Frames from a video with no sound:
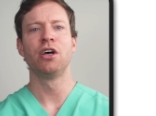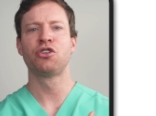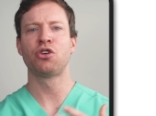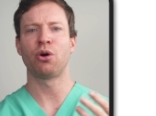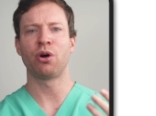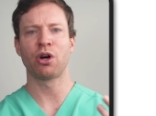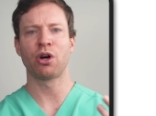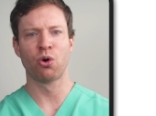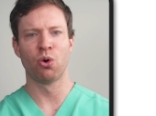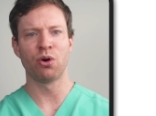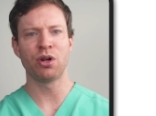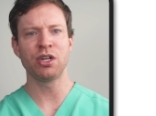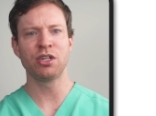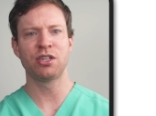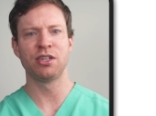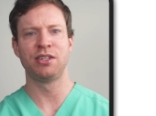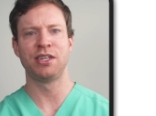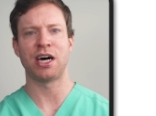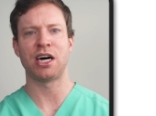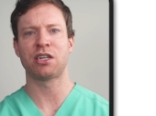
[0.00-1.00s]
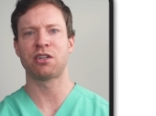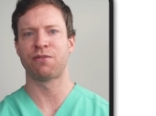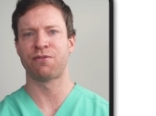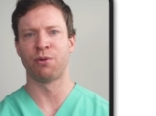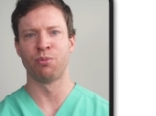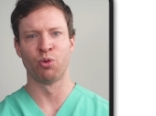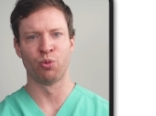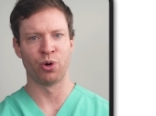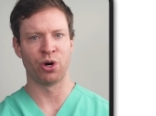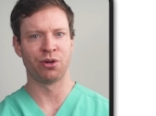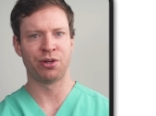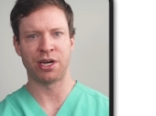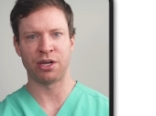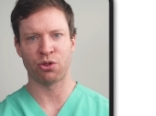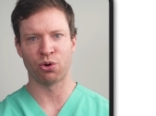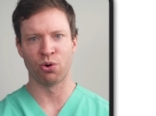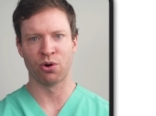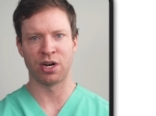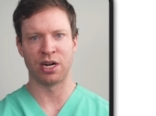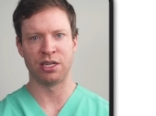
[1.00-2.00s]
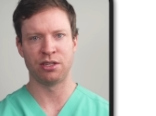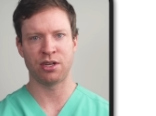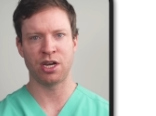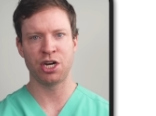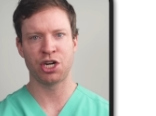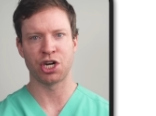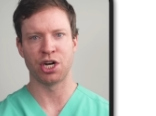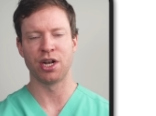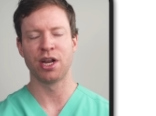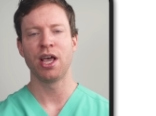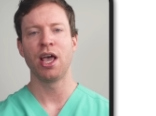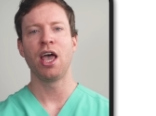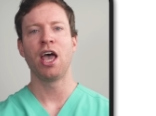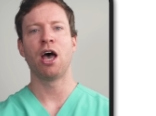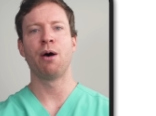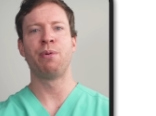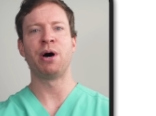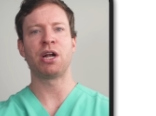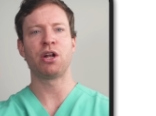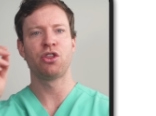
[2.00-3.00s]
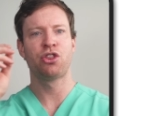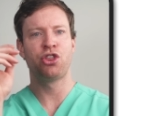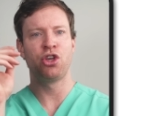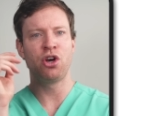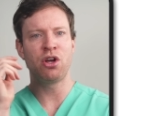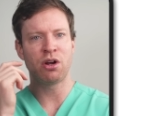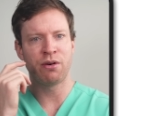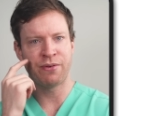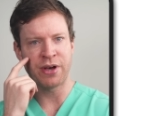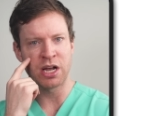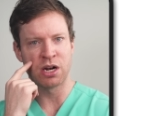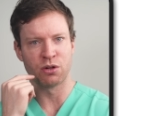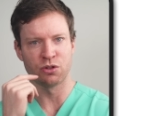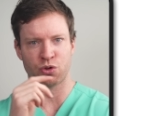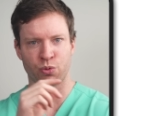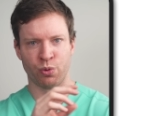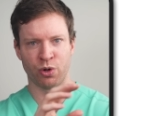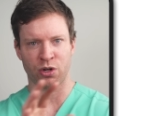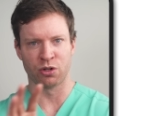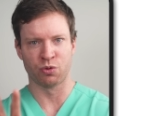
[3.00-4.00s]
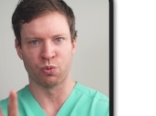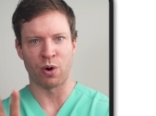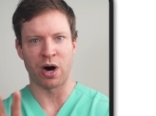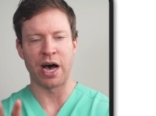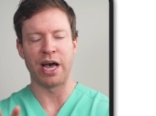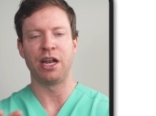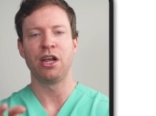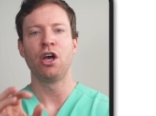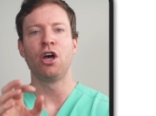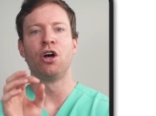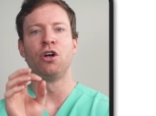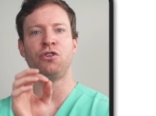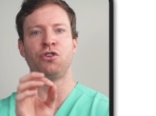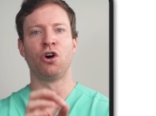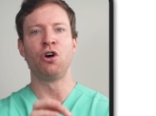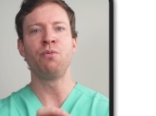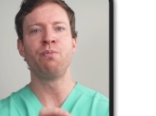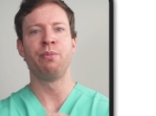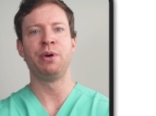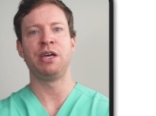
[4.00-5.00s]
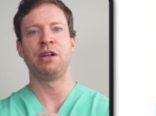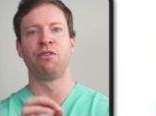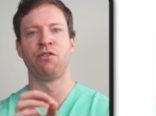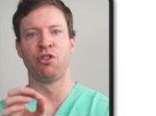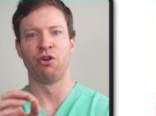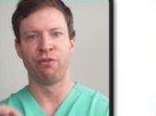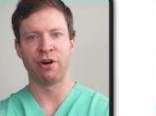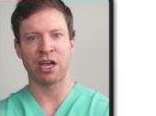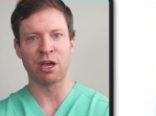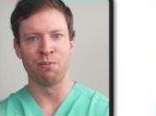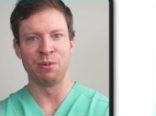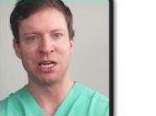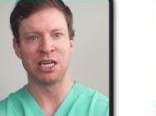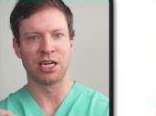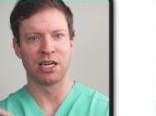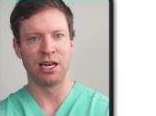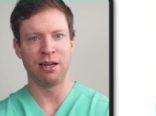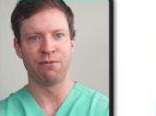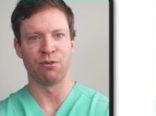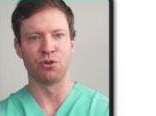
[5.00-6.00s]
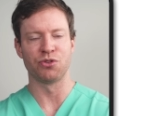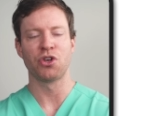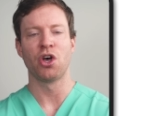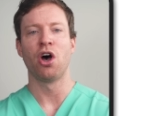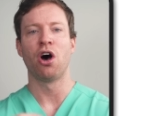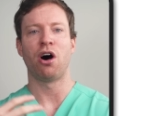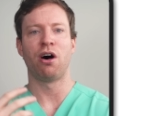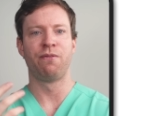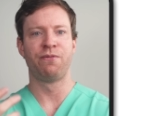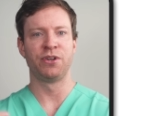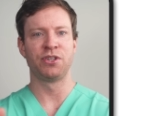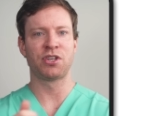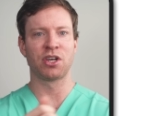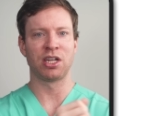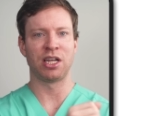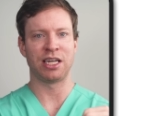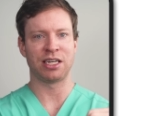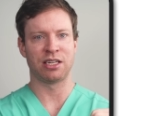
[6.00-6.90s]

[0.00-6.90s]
So, according to data from the World Health Organization, about a third of adults worldwide don't meet the recommended levels of physical